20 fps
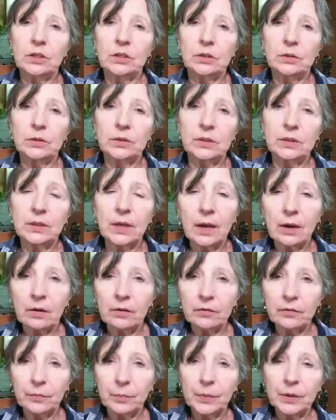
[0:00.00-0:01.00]

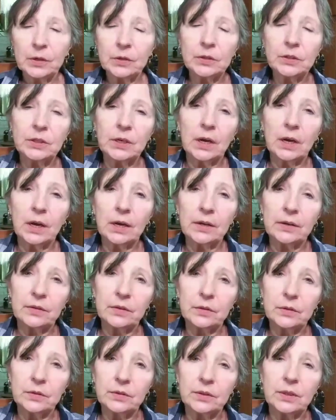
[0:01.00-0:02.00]
yourself. Be good to
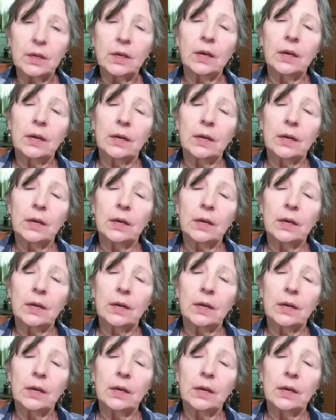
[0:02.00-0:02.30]
others.